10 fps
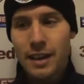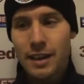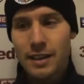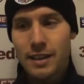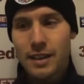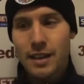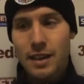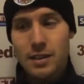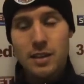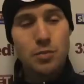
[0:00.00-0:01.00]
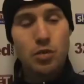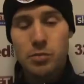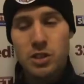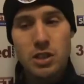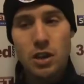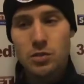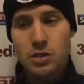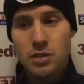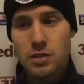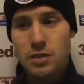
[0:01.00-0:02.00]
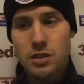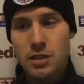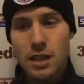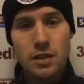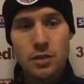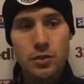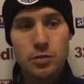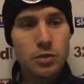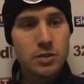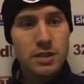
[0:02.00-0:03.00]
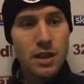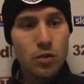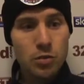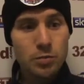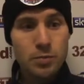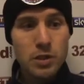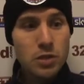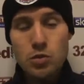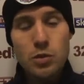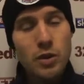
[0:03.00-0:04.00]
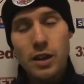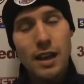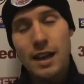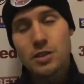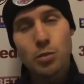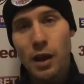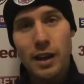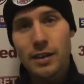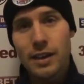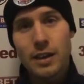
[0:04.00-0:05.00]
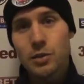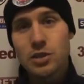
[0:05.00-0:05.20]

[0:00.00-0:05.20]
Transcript: And I think it probably showed because the standard of football was terrible because we weren't allowed to play on that.